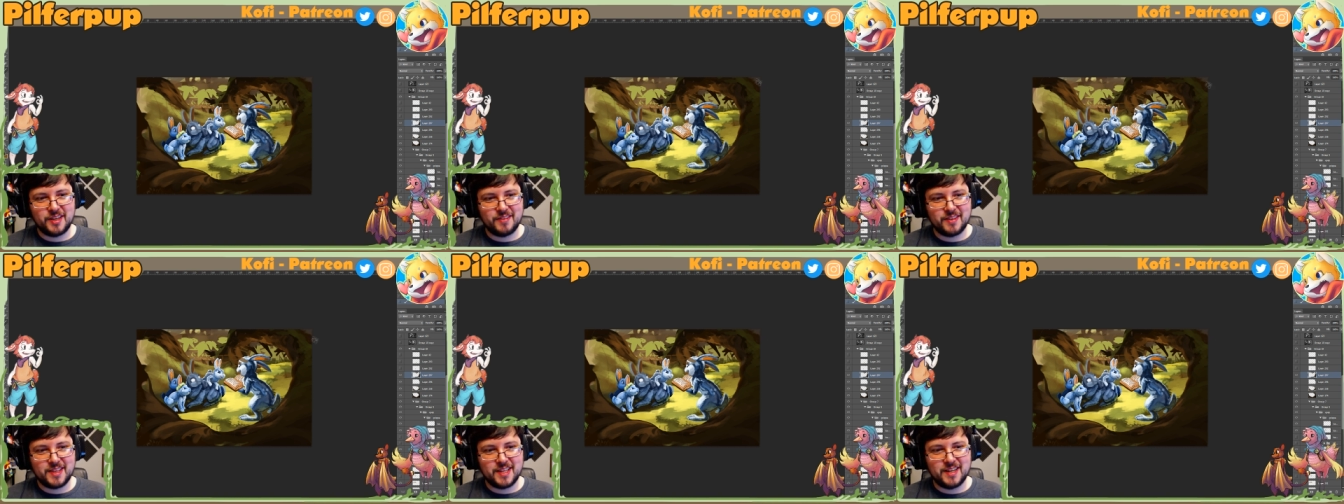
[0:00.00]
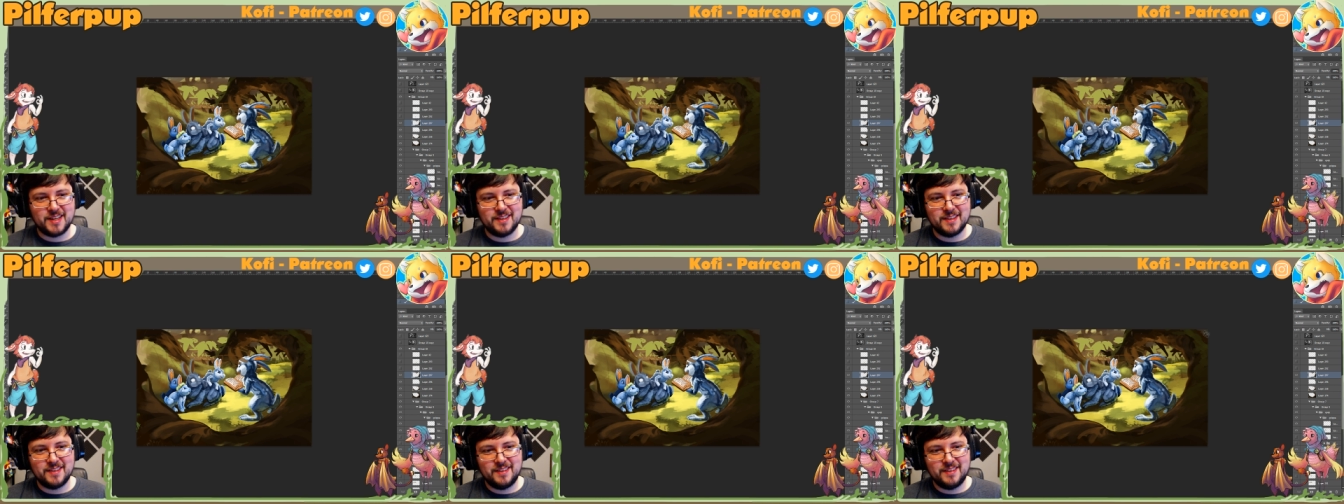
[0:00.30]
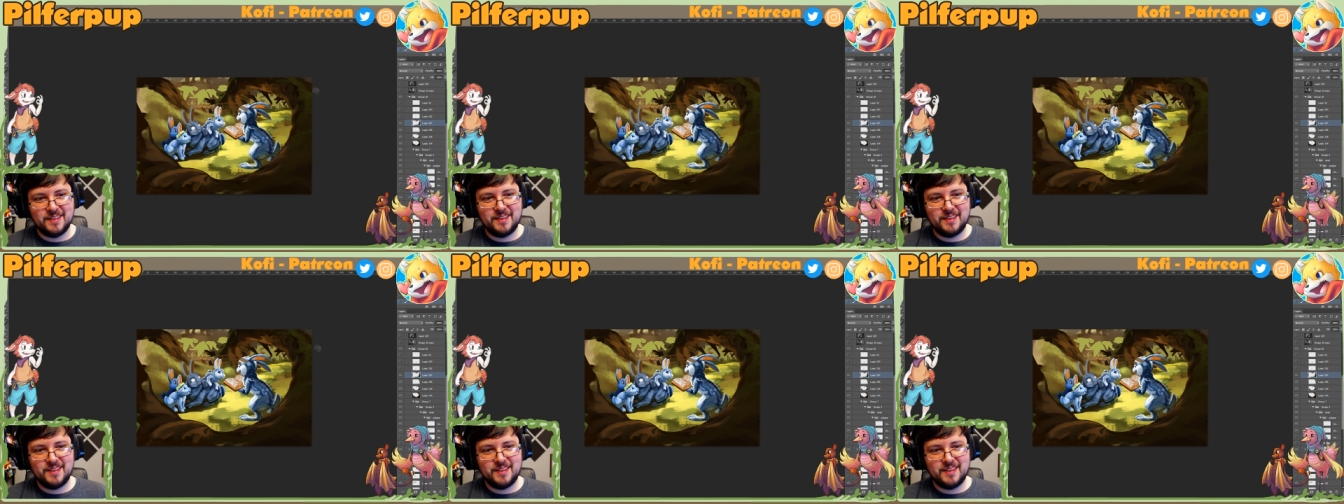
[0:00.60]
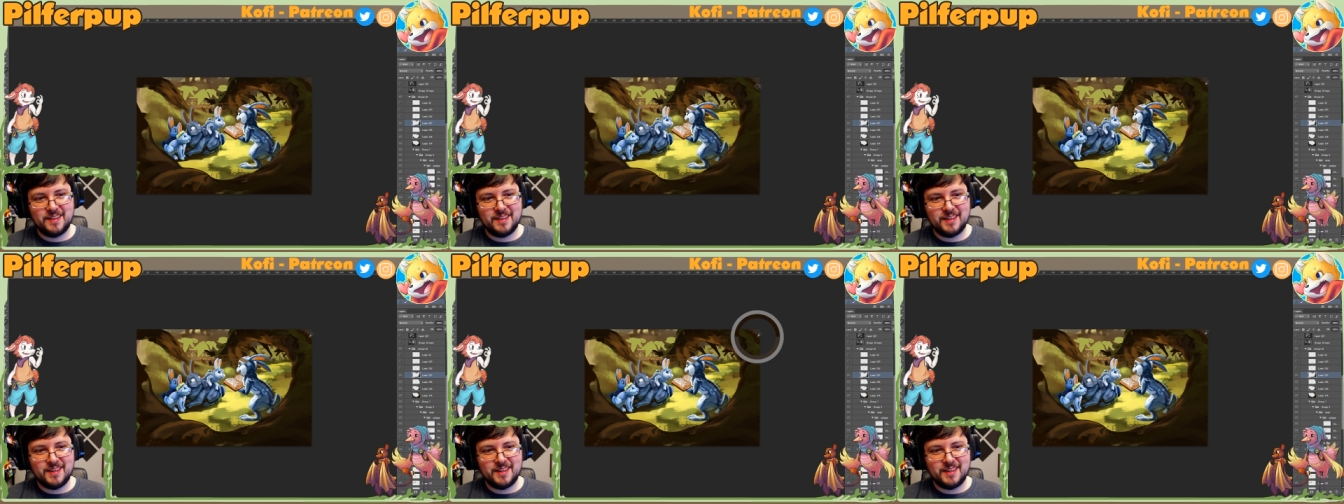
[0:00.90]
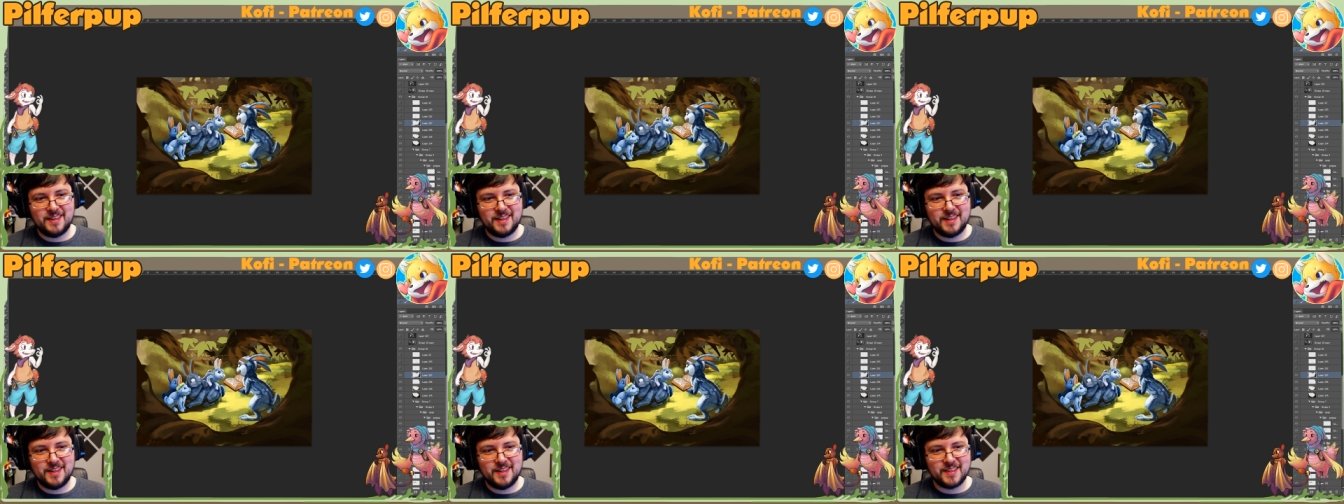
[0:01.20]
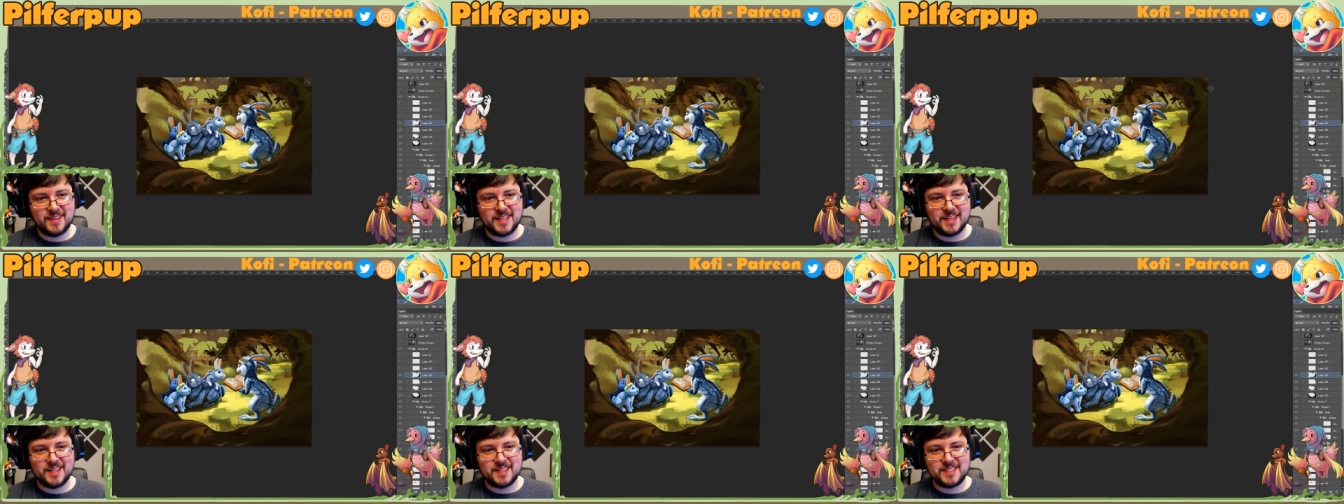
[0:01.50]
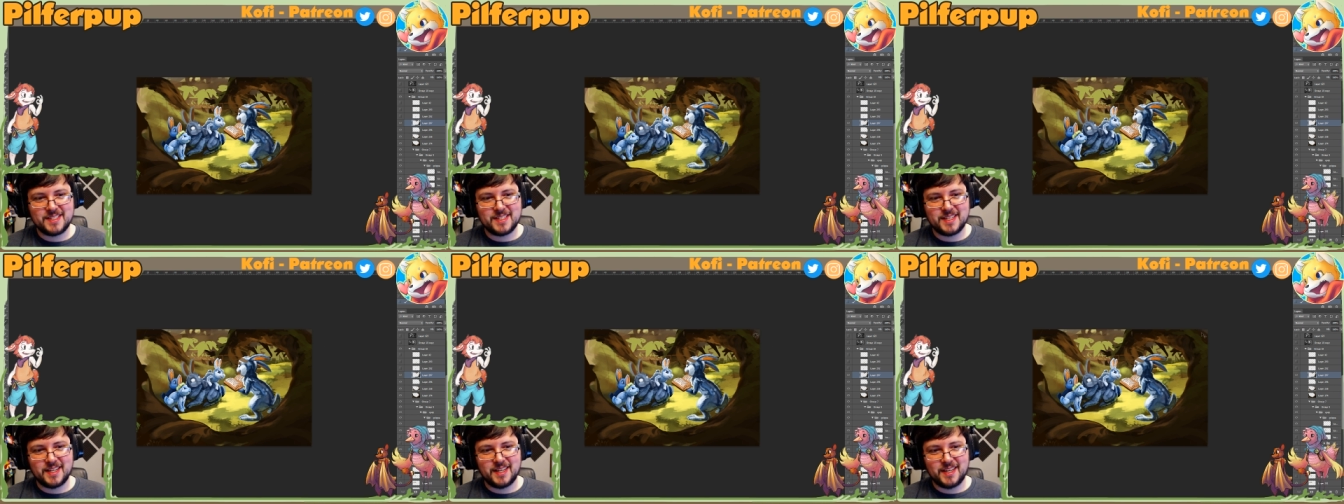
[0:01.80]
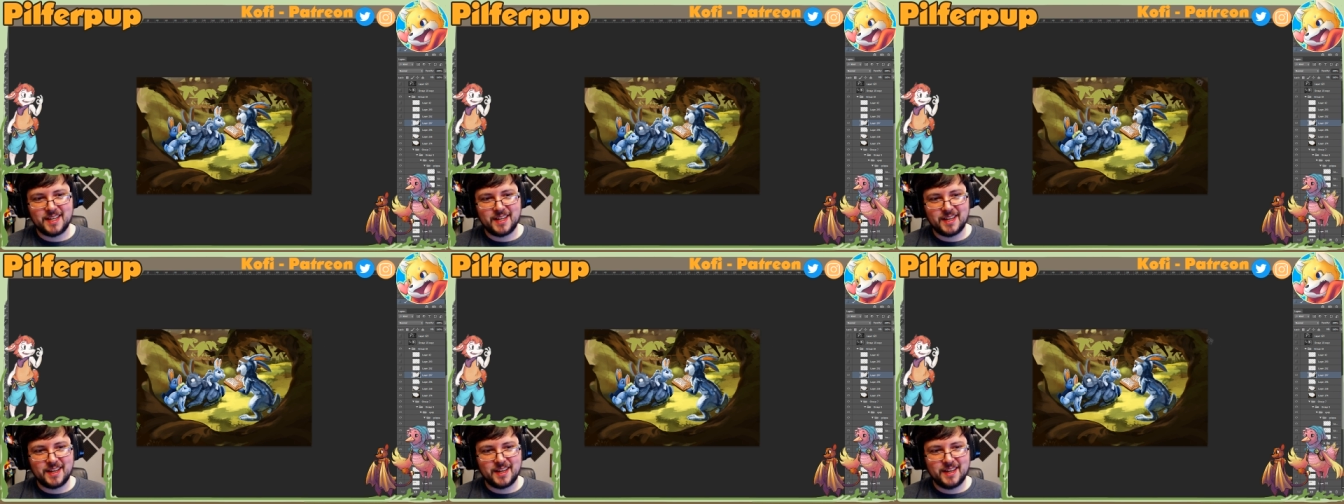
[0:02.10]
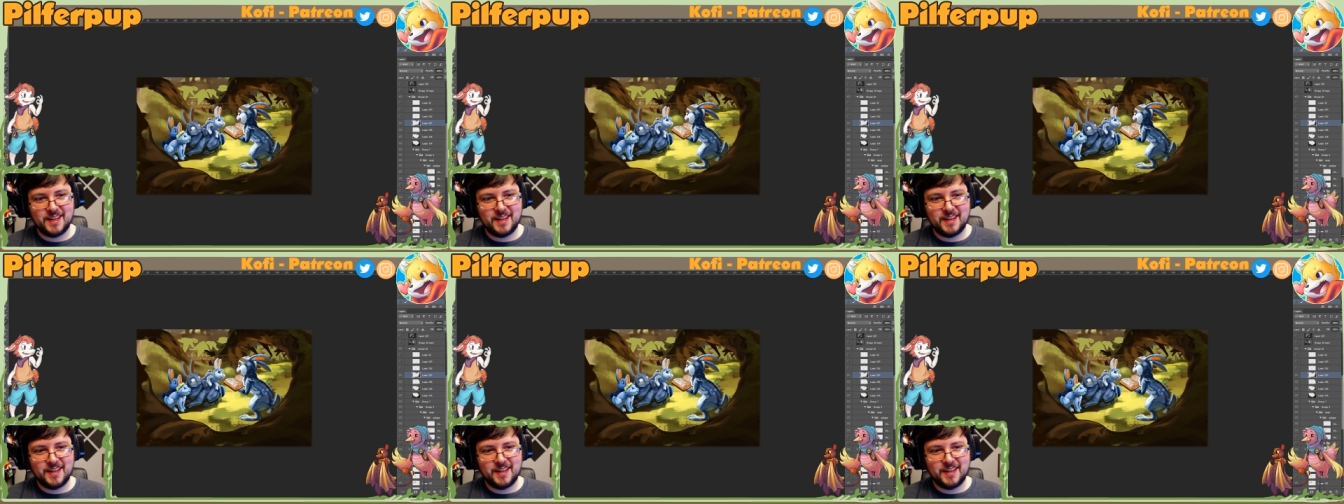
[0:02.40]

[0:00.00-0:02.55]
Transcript: without saying.